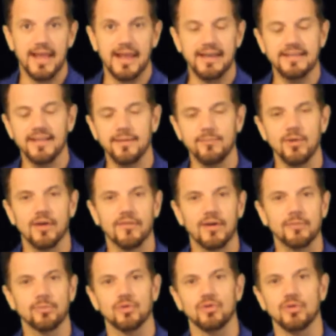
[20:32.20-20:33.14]
Anytime you have
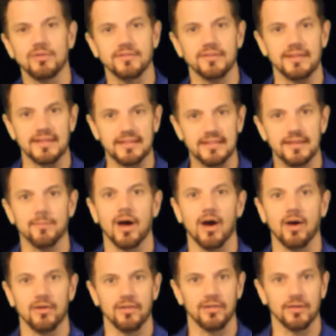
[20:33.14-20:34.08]
opportunities to get them
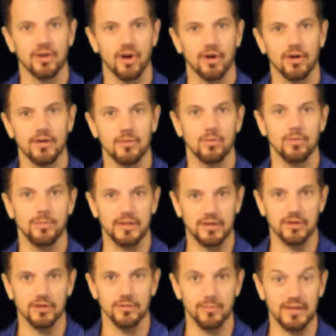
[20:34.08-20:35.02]
out of the car, it would be
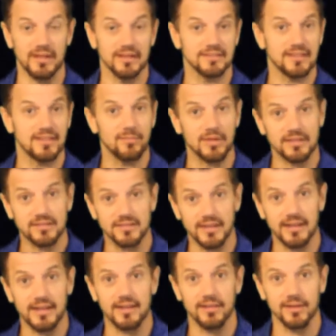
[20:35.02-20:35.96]
good because they've been
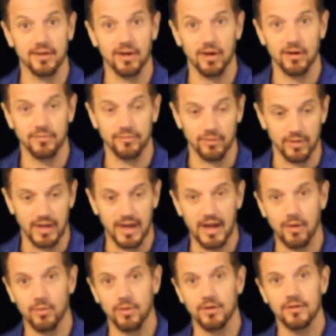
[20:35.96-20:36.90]
sitting in the car for an
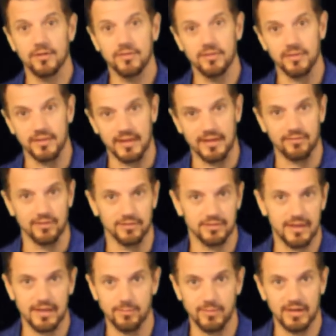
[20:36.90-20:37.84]
hour, they have a
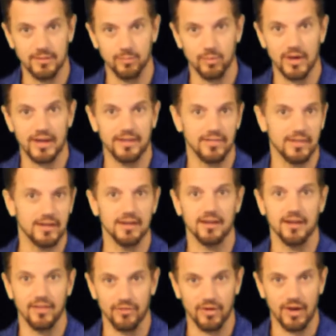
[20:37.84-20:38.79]
10-minute break and then
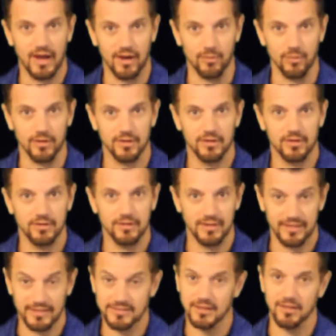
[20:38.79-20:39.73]
another hour.
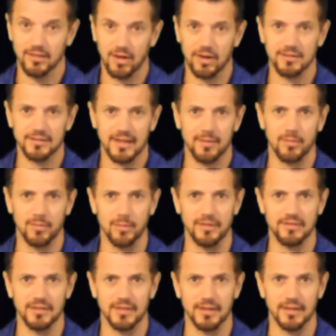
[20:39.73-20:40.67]
Okay, that's a long time to
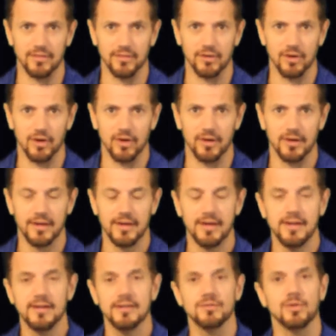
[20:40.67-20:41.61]
be sitting in the car.
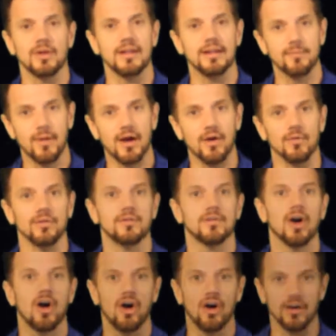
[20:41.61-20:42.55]
So get them out,
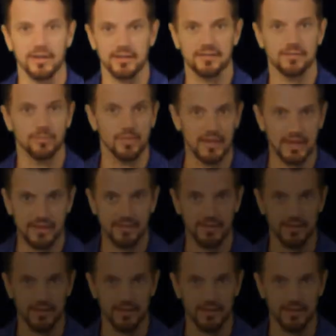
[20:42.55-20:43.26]
talk, explain